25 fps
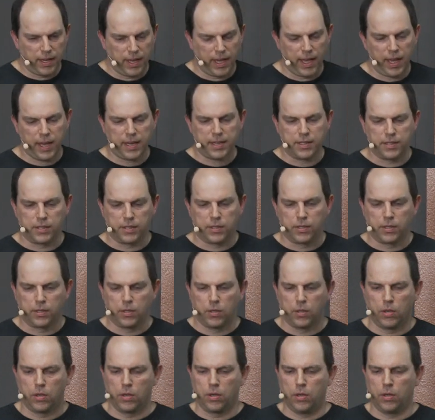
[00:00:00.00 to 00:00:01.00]
And
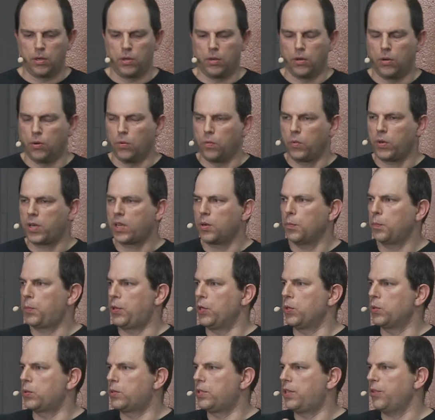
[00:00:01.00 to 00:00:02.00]
we
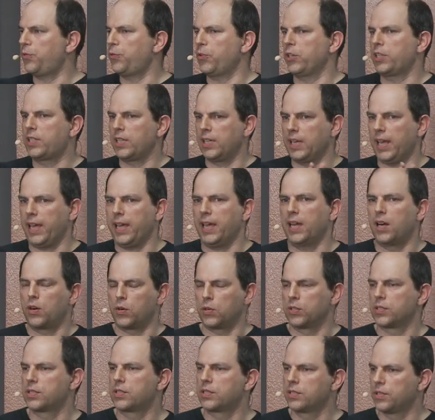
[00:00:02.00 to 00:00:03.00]
compute different delay
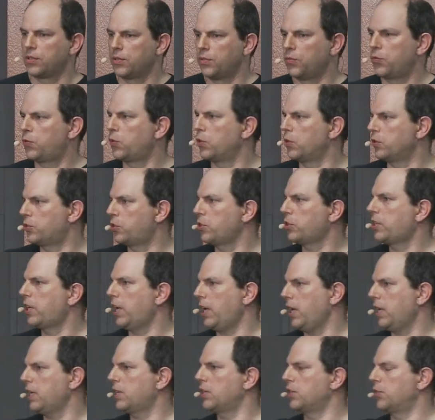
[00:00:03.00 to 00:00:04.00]
hours for, to
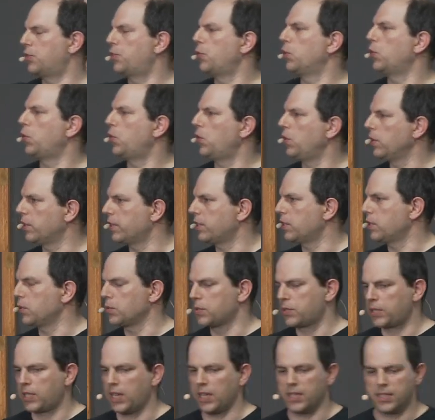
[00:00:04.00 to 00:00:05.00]
cater for all the
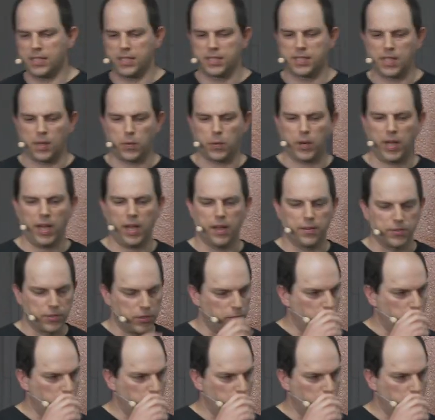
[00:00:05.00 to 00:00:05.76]
use cases that we have.